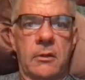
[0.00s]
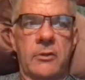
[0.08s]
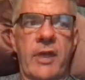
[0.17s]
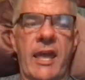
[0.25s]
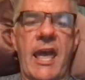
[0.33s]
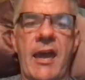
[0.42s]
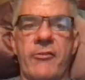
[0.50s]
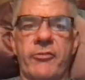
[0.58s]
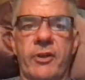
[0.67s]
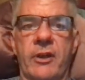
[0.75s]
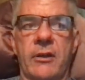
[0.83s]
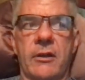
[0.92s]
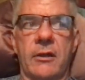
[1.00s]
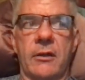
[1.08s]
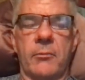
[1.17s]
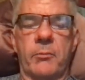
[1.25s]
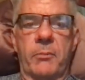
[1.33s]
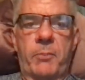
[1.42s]
They have
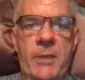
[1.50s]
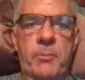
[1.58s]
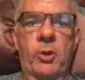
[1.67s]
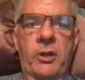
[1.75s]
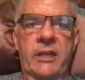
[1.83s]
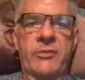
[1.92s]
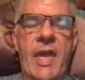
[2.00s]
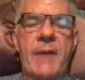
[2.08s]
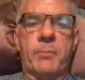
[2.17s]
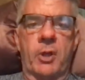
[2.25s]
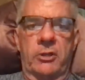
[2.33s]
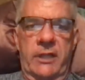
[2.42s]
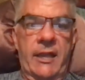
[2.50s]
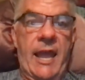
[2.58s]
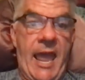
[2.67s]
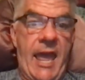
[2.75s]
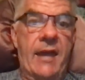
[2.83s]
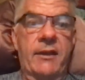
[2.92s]
people in that building
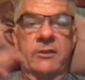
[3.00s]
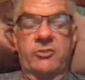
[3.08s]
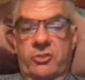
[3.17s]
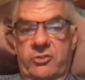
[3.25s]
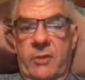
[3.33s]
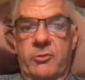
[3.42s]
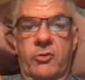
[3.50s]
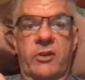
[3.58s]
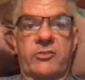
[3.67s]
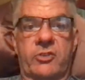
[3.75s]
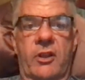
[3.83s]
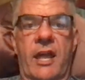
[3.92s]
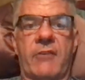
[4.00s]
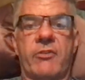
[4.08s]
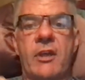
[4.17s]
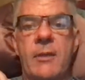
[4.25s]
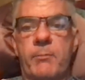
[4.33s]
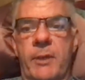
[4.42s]
had, and to some degree still
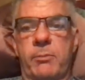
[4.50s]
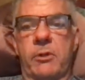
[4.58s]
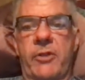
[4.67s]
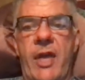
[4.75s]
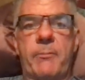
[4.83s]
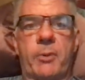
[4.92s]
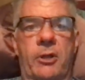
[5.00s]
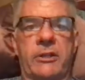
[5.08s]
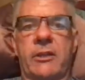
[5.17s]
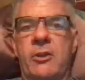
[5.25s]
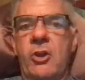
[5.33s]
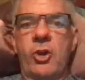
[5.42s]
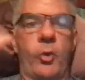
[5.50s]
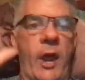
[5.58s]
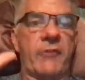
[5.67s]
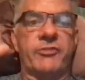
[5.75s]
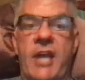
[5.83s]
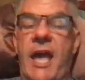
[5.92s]
have, people in that building who
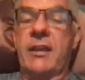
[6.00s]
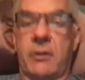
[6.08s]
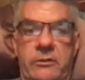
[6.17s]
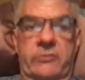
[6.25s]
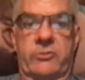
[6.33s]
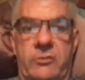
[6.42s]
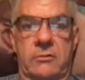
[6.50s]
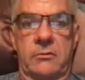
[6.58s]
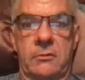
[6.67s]
have titles,